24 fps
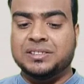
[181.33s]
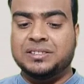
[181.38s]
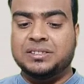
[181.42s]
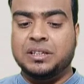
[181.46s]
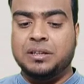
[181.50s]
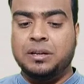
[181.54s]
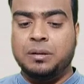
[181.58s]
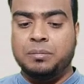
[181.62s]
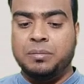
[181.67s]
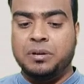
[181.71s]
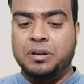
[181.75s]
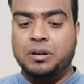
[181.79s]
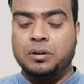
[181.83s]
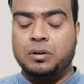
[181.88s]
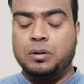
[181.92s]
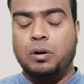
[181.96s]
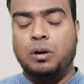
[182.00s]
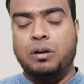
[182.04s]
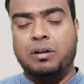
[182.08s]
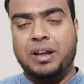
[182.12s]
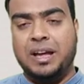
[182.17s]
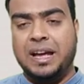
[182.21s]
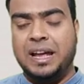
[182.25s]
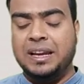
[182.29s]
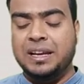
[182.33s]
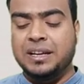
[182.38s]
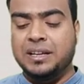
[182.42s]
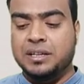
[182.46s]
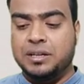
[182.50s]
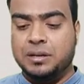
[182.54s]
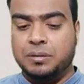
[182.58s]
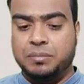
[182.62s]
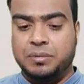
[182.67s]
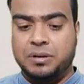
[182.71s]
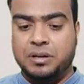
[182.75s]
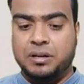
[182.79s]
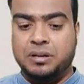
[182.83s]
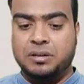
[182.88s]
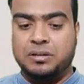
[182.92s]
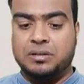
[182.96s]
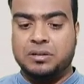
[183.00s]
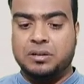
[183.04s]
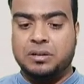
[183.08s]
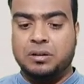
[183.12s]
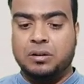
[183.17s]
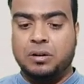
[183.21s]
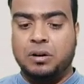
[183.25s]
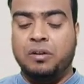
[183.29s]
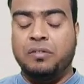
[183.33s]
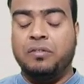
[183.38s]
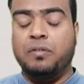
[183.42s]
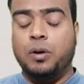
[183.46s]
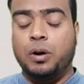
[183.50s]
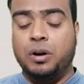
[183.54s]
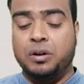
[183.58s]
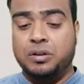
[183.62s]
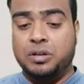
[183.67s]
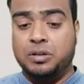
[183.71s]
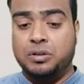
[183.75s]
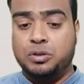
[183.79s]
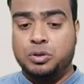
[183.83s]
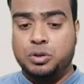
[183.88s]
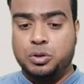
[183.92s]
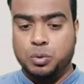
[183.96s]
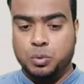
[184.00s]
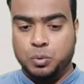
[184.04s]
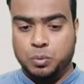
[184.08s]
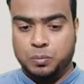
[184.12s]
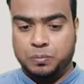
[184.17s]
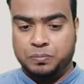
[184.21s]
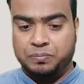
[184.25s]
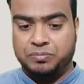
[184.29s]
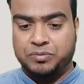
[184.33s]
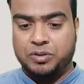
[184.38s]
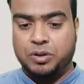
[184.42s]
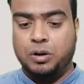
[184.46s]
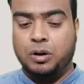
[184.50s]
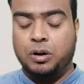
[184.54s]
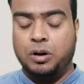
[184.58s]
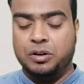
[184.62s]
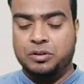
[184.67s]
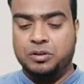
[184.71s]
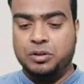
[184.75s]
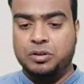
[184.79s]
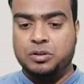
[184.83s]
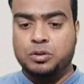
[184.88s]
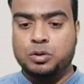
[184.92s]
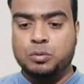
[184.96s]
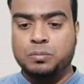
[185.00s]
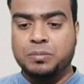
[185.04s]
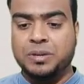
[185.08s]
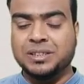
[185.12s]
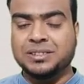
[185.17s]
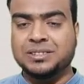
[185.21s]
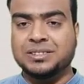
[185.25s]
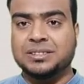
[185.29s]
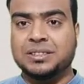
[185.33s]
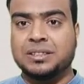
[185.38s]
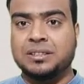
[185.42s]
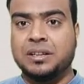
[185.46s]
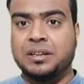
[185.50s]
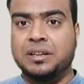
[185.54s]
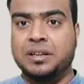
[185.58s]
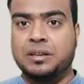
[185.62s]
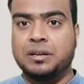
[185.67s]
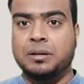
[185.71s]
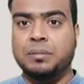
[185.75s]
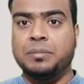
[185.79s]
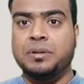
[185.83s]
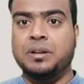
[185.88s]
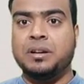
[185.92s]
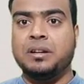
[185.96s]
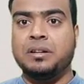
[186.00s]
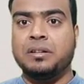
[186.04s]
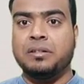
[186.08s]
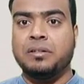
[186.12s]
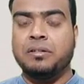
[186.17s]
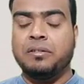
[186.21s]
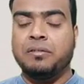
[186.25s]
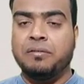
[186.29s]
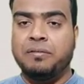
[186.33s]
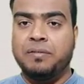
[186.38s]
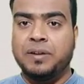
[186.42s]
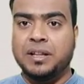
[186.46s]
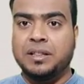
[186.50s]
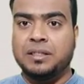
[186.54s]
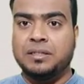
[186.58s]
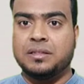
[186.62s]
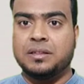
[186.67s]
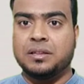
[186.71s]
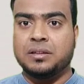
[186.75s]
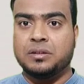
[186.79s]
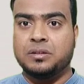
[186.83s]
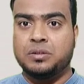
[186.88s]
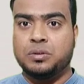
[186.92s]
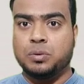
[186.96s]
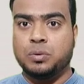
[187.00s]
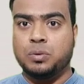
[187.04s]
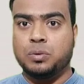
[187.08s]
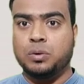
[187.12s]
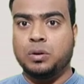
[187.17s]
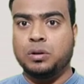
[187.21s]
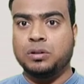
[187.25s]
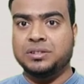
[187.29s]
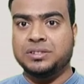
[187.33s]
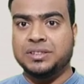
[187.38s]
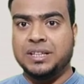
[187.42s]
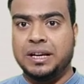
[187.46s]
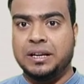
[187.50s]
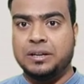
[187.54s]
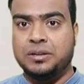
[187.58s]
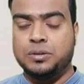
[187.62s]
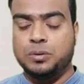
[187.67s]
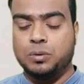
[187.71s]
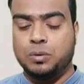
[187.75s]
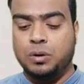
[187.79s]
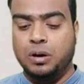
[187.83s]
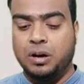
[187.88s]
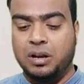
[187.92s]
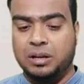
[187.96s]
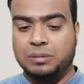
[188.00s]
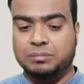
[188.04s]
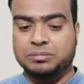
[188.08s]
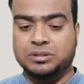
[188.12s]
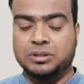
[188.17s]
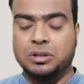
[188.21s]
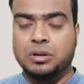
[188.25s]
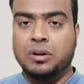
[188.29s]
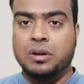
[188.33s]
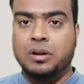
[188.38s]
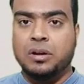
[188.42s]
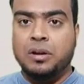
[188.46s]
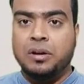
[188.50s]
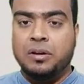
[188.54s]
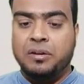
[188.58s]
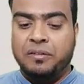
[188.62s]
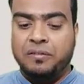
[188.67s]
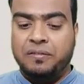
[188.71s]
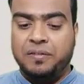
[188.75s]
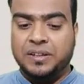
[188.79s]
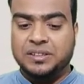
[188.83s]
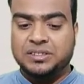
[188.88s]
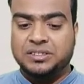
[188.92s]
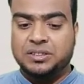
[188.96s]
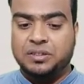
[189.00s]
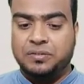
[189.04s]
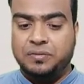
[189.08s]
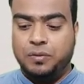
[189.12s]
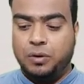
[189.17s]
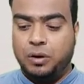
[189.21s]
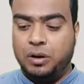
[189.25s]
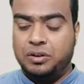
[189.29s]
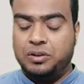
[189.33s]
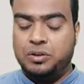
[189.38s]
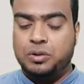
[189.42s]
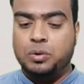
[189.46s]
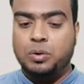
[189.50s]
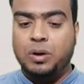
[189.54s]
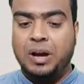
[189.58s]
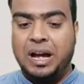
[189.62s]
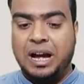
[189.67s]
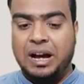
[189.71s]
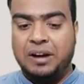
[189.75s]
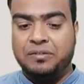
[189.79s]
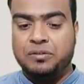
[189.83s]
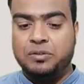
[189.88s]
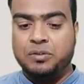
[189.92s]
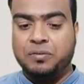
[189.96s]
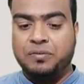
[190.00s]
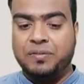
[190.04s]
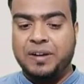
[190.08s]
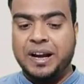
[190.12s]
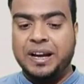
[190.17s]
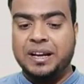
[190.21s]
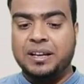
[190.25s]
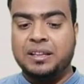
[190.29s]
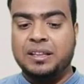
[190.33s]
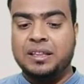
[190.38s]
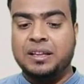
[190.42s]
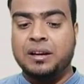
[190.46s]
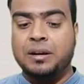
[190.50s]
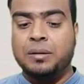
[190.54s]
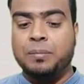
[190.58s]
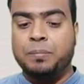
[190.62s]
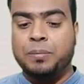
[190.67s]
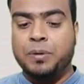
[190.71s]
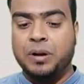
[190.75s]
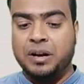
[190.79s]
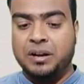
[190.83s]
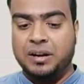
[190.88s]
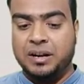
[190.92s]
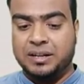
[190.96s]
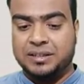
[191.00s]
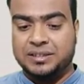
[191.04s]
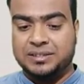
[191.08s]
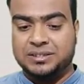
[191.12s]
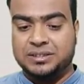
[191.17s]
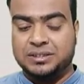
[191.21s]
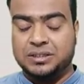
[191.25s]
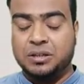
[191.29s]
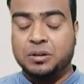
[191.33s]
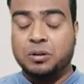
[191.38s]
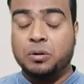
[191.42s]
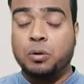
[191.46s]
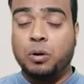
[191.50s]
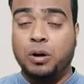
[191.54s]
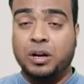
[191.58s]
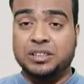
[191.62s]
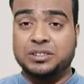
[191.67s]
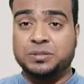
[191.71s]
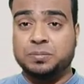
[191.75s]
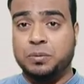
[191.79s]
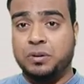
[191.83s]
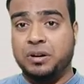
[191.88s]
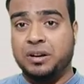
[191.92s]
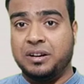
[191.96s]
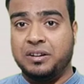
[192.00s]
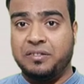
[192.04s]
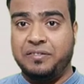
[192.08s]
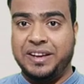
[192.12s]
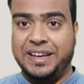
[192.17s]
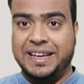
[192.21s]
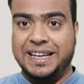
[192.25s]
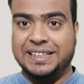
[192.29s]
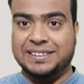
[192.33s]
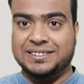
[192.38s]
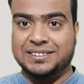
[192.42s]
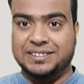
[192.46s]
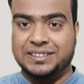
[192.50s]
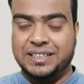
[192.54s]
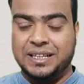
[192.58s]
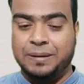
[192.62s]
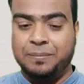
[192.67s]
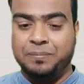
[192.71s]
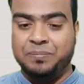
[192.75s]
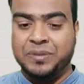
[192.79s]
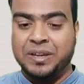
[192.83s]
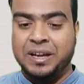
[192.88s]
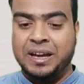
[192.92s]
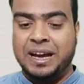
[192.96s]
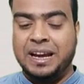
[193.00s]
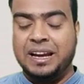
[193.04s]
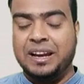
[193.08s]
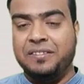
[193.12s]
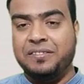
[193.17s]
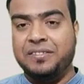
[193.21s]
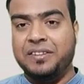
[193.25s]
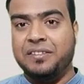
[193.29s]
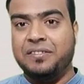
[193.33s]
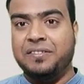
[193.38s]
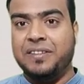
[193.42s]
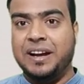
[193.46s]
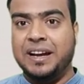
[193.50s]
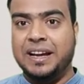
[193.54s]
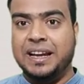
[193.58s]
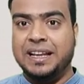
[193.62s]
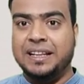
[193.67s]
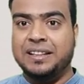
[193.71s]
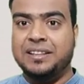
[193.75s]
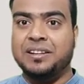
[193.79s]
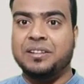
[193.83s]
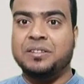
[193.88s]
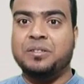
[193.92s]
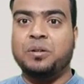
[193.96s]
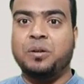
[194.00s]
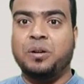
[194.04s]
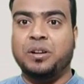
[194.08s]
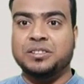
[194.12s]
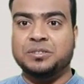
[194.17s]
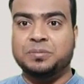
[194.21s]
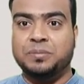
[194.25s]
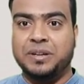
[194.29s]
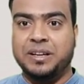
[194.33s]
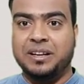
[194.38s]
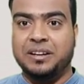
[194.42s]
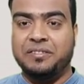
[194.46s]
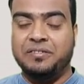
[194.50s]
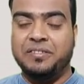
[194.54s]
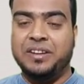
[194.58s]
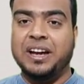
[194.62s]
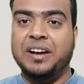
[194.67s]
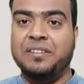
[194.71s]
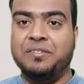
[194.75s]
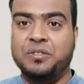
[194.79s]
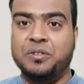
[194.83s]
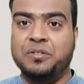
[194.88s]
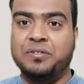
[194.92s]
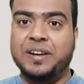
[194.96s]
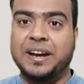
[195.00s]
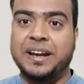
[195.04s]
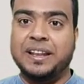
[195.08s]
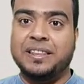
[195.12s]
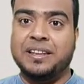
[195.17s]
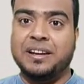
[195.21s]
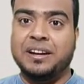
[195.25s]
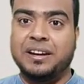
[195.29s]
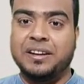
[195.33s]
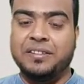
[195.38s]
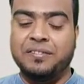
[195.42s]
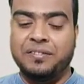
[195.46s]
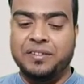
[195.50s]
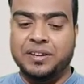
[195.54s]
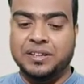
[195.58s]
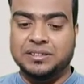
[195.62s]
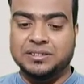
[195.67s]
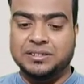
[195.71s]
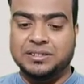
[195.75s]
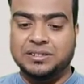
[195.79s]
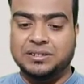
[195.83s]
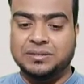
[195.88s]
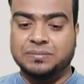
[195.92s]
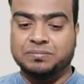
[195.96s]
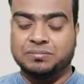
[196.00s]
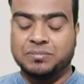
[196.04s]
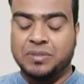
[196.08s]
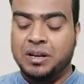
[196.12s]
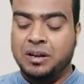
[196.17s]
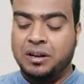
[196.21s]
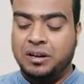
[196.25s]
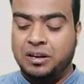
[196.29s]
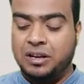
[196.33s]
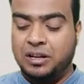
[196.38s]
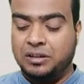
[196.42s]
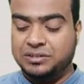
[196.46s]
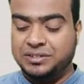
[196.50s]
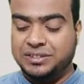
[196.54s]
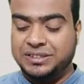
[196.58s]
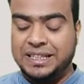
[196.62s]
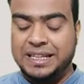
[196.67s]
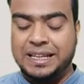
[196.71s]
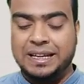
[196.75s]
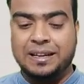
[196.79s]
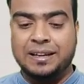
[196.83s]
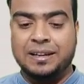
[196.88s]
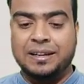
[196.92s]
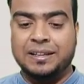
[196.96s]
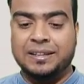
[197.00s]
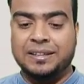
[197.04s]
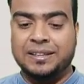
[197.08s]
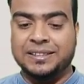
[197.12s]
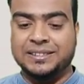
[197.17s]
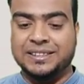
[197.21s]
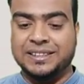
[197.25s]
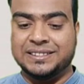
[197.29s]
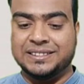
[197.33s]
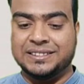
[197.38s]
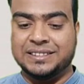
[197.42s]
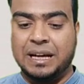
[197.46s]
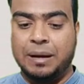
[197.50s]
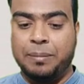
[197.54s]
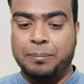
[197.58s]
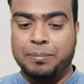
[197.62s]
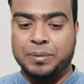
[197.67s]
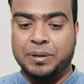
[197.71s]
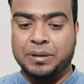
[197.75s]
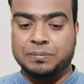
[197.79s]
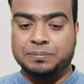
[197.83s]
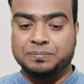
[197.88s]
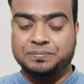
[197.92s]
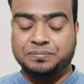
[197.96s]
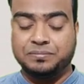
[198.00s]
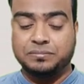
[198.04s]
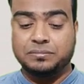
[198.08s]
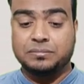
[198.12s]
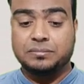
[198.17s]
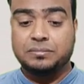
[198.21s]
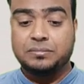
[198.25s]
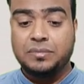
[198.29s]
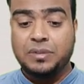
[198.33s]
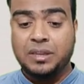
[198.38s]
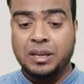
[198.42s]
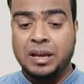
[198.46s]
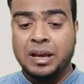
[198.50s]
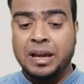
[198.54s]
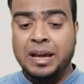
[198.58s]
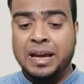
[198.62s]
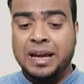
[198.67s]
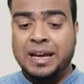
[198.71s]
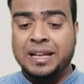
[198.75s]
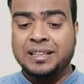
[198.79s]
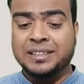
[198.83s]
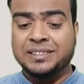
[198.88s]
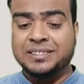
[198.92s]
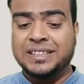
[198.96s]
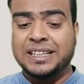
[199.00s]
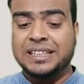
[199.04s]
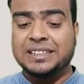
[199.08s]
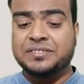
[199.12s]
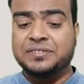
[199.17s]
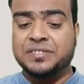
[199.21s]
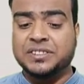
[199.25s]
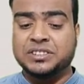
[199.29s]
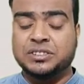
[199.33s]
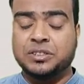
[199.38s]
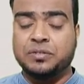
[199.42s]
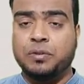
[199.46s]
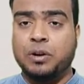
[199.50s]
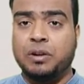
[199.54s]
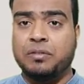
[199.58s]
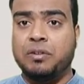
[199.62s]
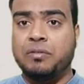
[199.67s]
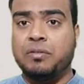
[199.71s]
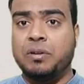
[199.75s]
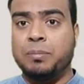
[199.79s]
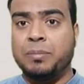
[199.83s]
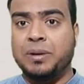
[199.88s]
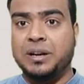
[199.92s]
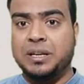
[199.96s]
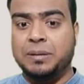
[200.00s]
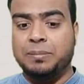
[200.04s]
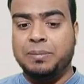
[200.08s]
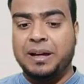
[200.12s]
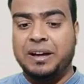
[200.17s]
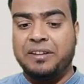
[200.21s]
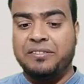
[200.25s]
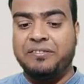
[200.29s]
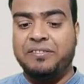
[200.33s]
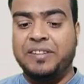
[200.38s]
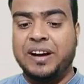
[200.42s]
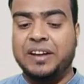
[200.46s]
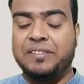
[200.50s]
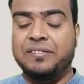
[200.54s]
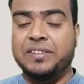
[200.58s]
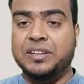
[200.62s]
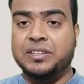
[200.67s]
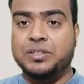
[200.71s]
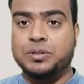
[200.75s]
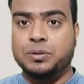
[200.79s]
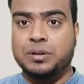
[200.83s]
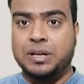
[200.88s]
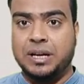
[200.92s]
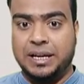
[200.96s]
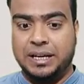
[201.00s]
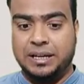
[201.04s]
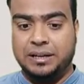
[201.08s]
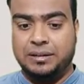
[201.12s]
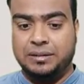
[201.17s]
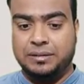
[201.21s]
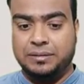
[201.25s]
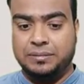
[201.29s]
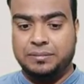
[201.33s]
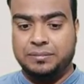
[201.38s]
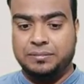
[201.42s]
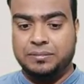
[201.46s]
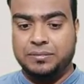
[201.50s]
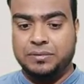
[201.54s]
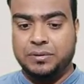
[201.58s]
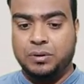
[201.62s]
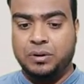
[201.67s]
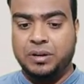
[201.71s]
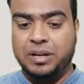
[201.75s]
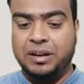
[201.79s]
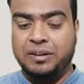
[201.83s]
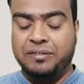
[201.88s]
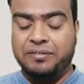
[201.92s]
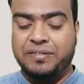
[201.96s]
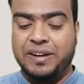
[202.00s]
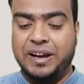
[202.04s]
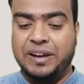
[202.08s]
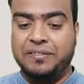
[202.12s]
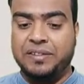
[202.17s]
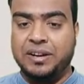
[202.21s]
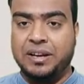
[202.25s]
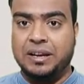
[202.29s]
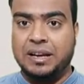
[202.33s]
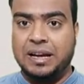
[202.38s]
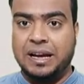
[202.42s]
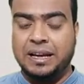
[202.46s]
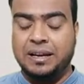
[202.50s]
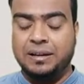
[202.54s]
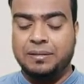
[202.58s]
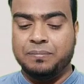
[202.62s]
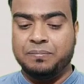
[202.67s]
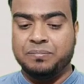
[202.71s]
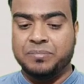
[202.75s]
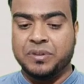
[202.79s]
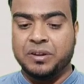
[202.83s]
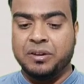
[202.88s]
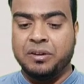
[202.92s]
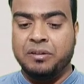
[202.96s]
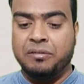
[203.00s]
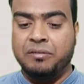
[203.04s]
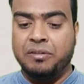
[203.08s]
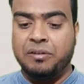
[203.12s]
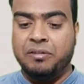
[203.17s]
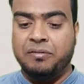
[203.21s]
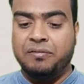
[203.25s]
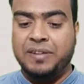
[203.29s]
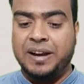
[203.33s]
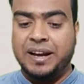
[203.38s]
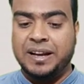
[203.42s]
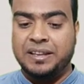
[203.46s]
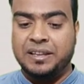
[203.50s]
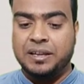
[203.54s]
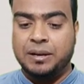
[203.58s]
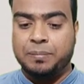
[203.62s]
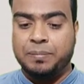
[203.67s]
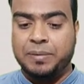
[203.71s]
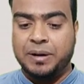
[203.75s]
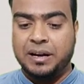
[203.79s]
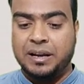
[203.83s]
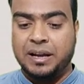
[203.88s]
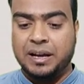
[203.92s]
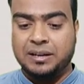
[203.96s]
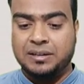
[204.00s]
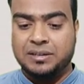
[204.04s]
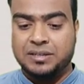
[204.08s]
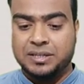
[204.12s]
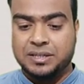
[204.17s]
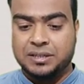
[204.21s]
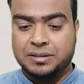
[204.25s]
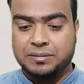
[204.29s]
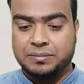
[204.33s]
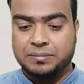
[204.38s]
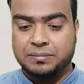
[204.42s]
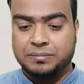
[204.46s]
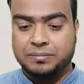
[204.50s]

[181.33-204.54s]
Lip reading: this determinant or any determinant of order 2, order 2 means the determinant with two rows and two columns, first of all you have to find their products, cross product we can say, and after finding their cross product we have to find their difference. Now see this example. In this case, first of all we will multiply 5 into 9. Okay, 5 and 9, we will find their product.